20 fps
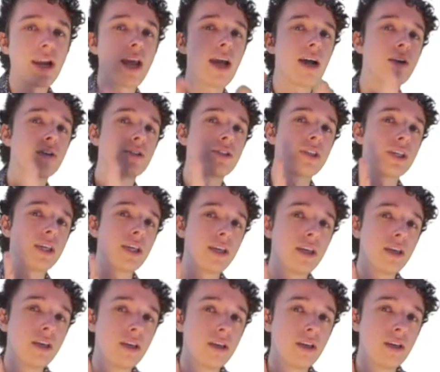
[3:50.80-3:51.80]
and how does
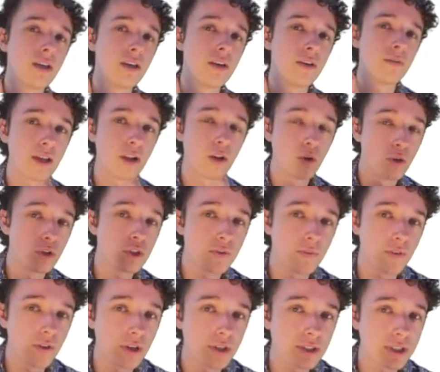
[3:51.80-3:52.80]
the launch
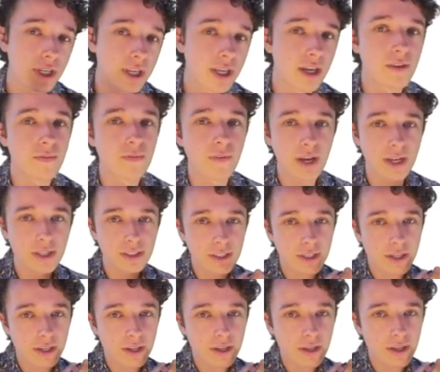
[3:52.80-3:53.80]
velocity
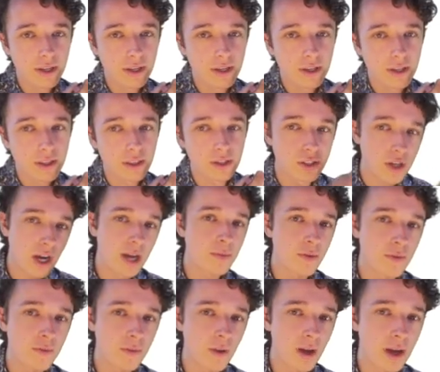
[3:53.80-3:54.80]
affect the
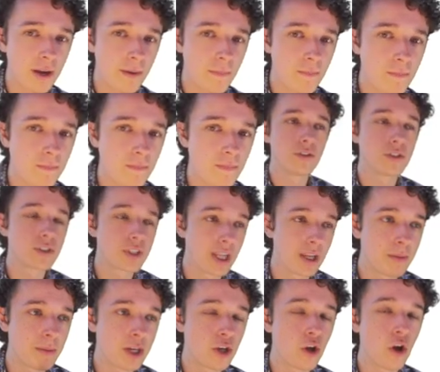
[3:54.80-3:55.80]
time of flight? You just
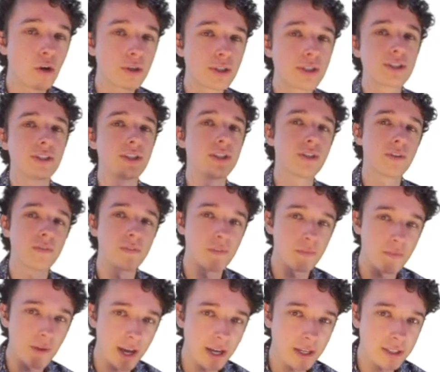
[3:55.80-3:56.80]
need to be cognizant of the
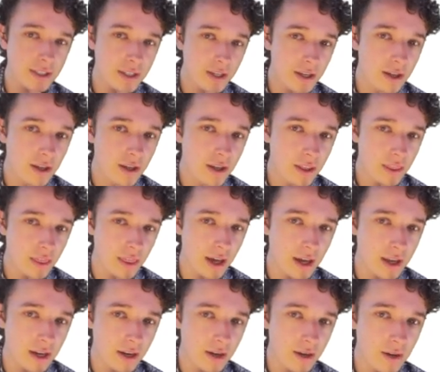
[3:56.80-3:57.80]
fact
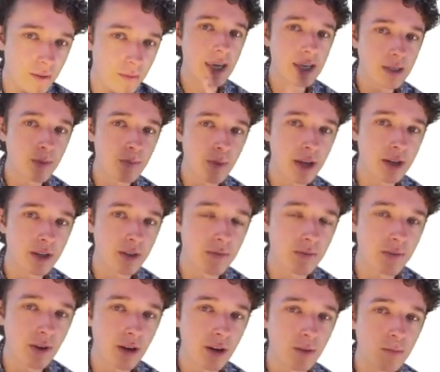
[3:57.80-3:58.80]
that independent
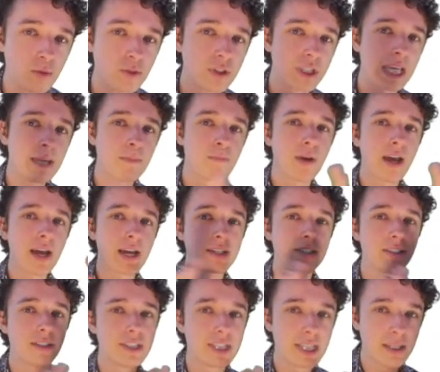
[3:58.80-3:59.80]
variables
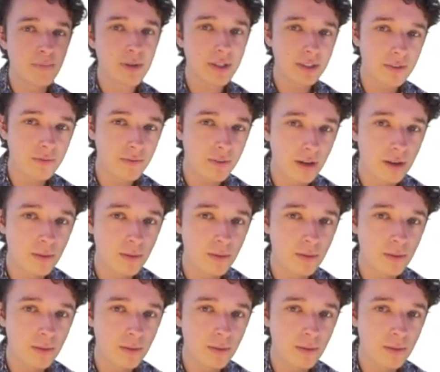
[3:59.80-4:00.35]
impact dependent